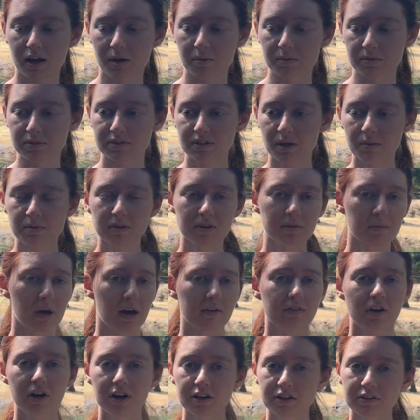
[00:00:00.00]
Some of them
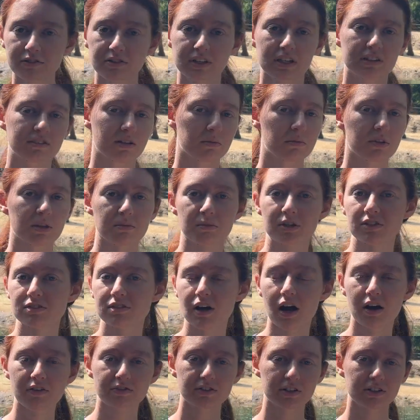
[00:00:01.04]
have harder feet, some of them are
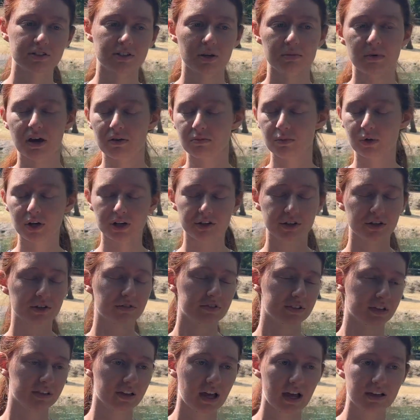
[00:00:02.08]
softer, some have more
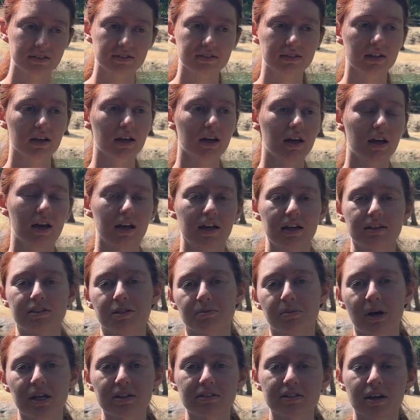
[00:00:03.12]
grooves and less. It
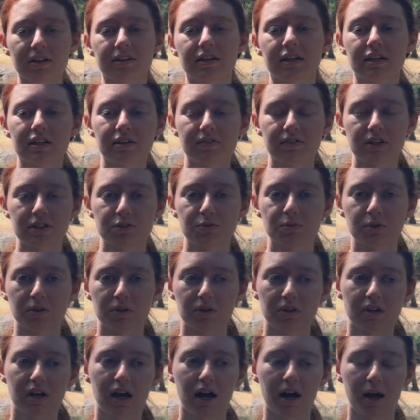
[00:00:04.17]
depends on the
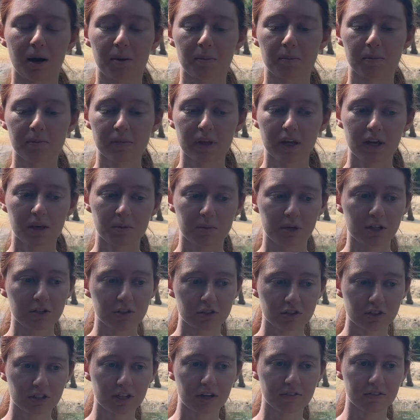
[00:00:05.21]
individual. But
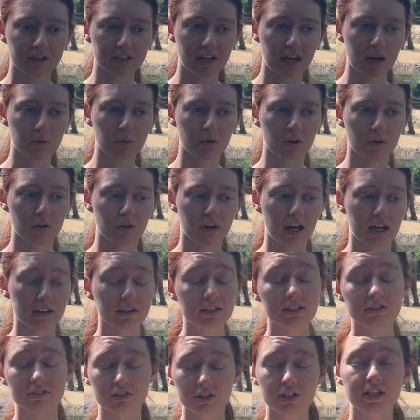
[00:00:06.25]
usually every day we'll at
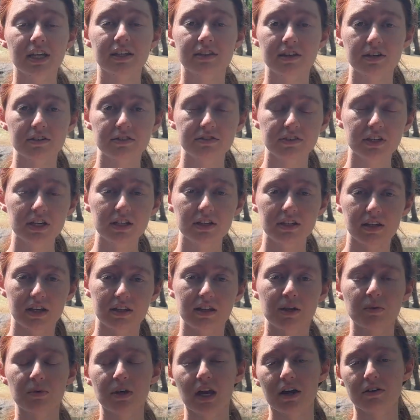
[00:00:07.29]
least look at their feet, and
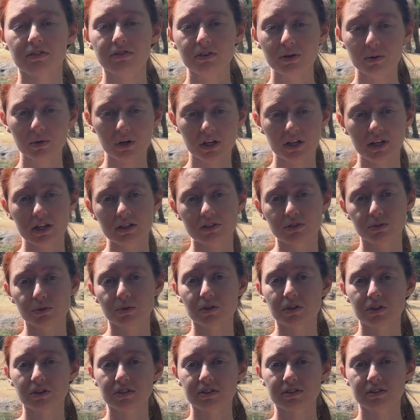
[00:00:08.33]
then we have footworking
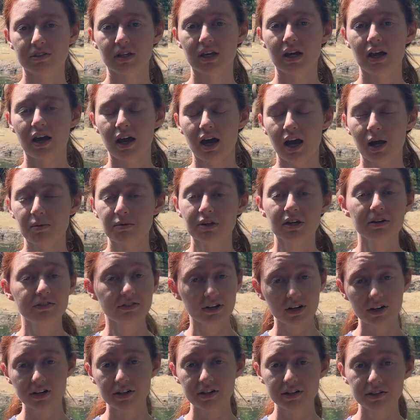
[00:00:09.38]
tools that a
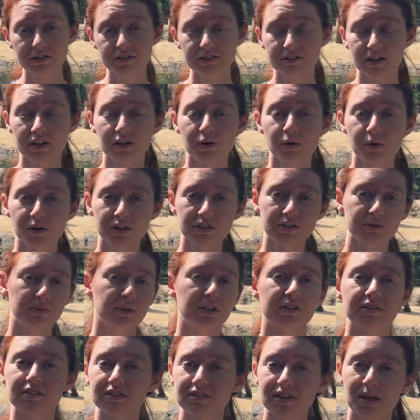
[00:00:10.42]
farrier uses on a horse. We
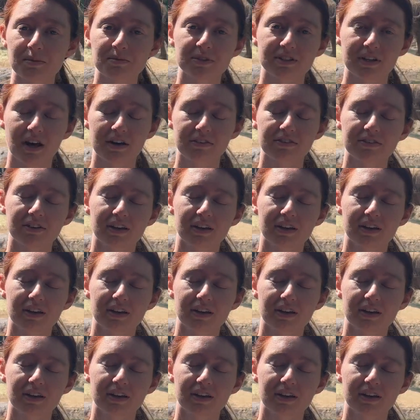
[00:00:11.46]
use the same stuff.